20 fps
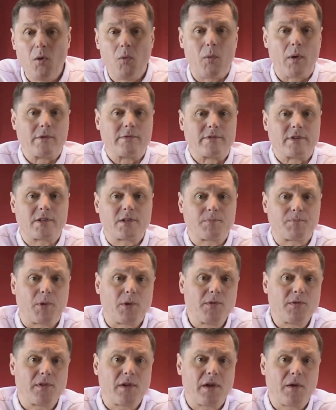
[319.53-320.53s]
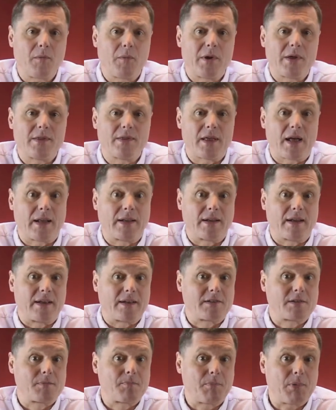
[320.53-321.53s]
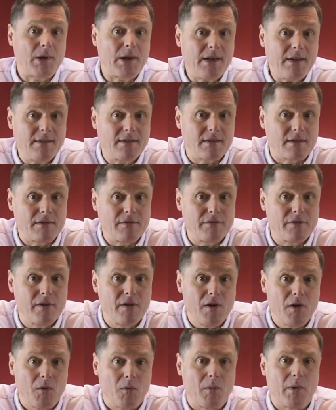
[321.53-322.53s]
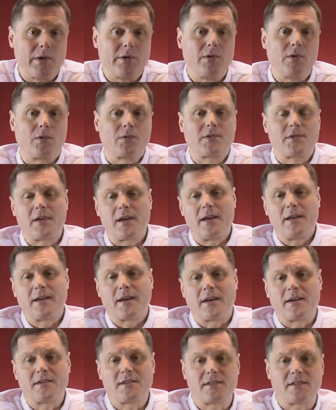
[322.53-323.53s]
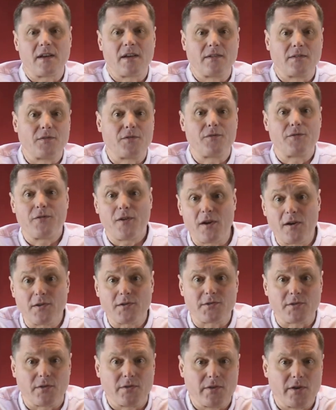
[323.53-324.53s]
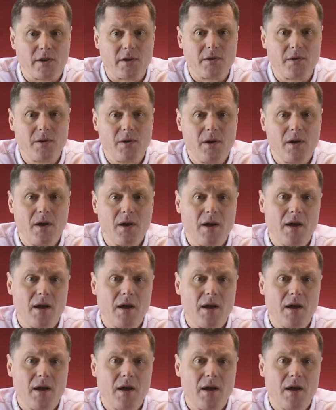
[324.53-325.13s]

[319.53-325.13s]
when responding with an expletive when your teenage son farts on you,